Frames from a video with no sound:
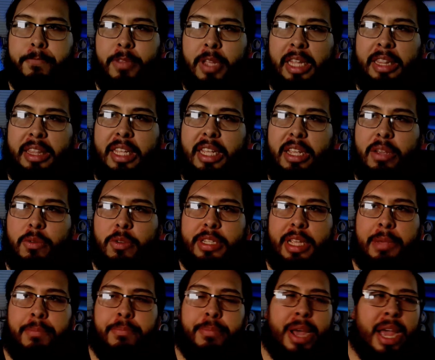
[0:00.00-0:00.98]
I think it was
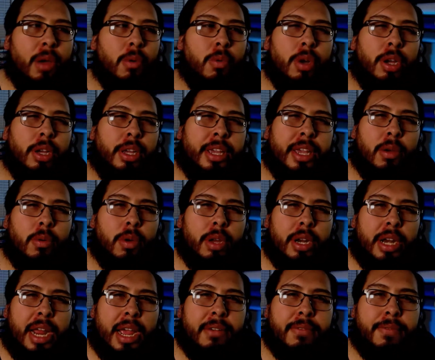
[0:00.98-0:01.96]
like buy one, get
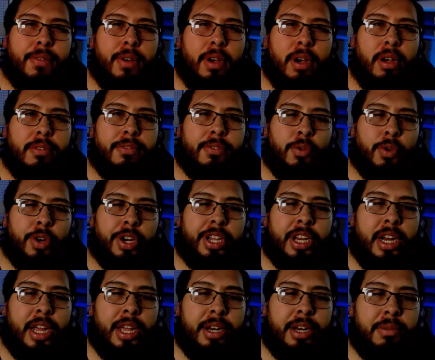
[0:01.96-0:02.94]
one half off
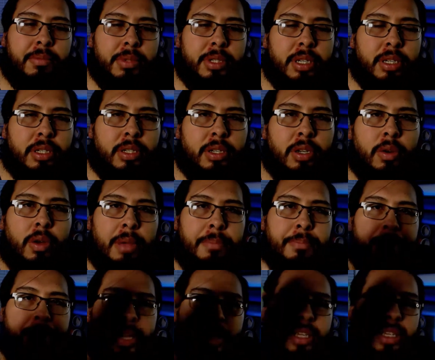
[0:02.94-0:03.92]
Cricut items. So I
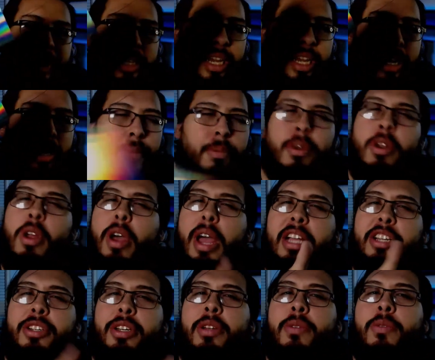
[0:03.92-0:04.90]
picked this guy up. No,
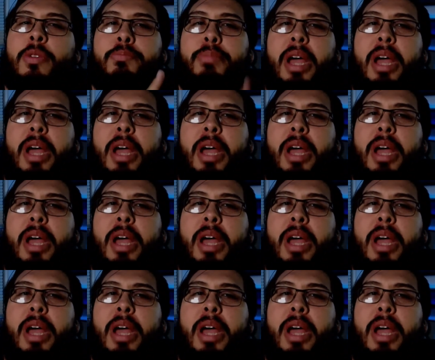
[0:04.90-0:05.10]
actually it was